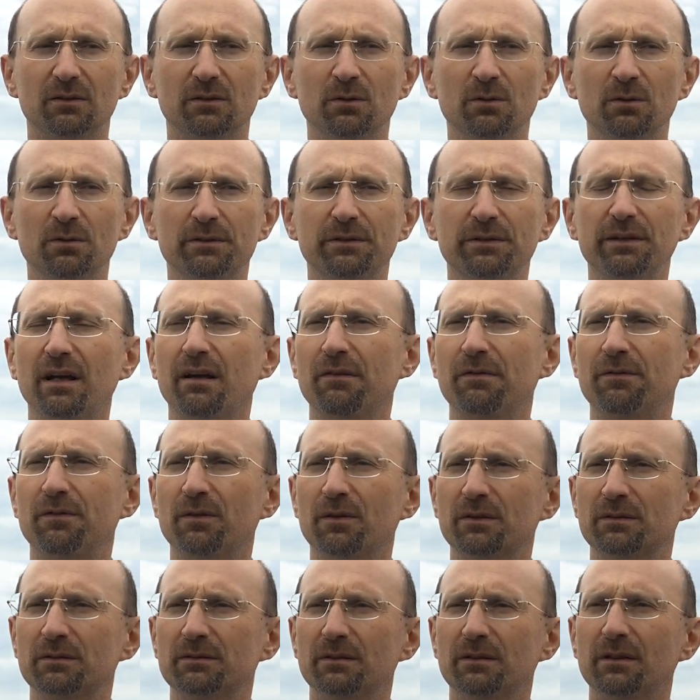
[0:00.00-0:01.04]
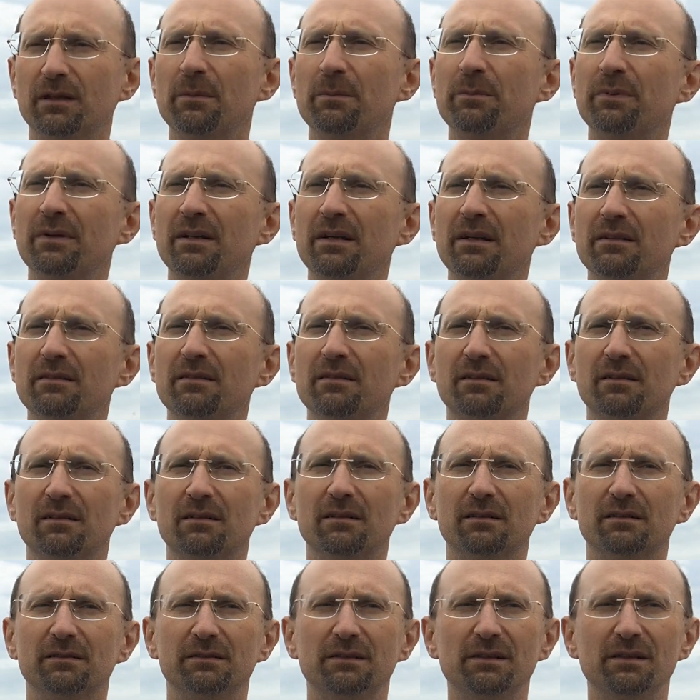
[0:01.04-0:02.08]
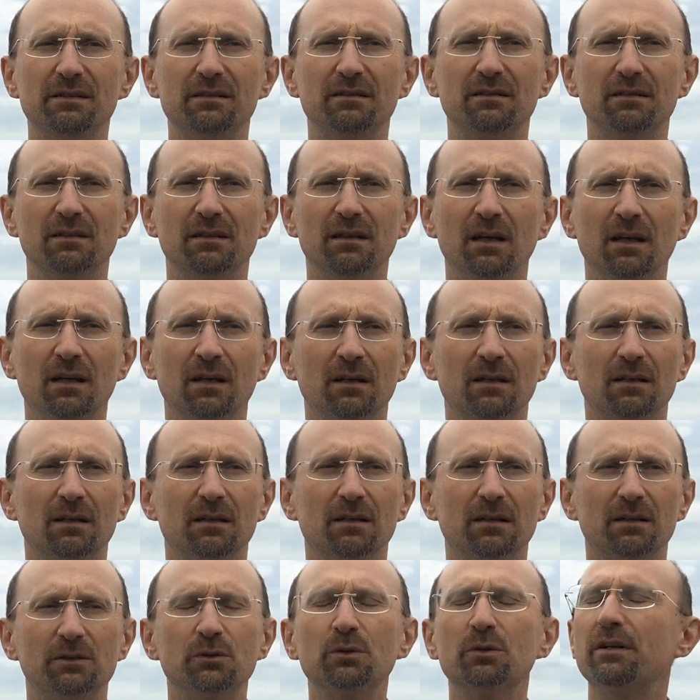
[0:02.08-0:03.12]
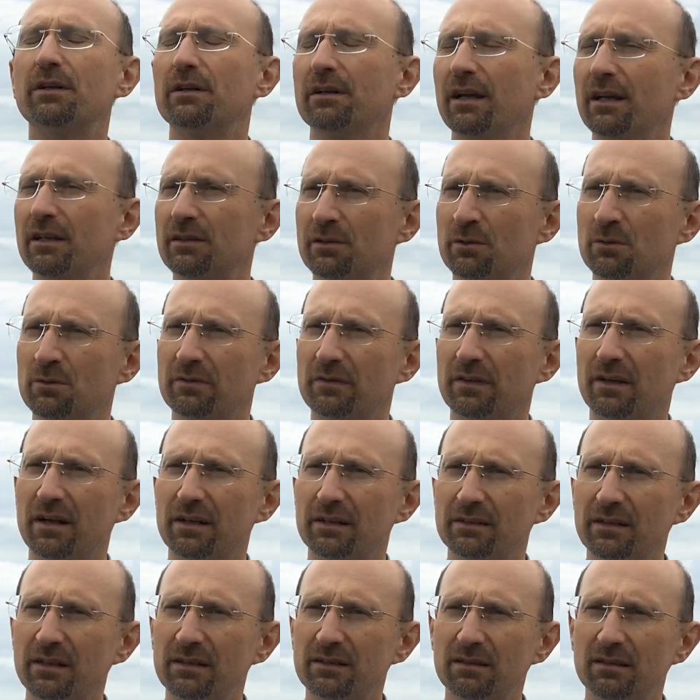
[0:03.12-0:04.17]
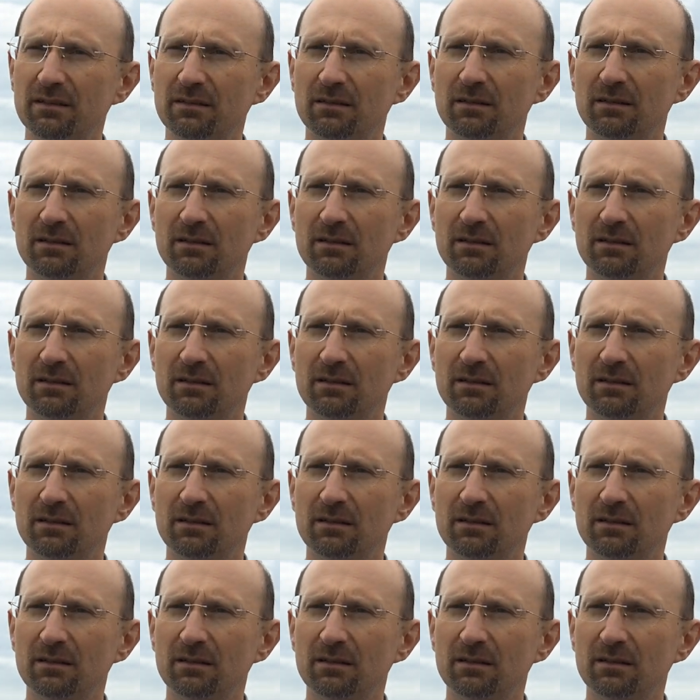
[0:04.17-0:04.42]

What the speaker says: all the effort a breeder did to create new varieties.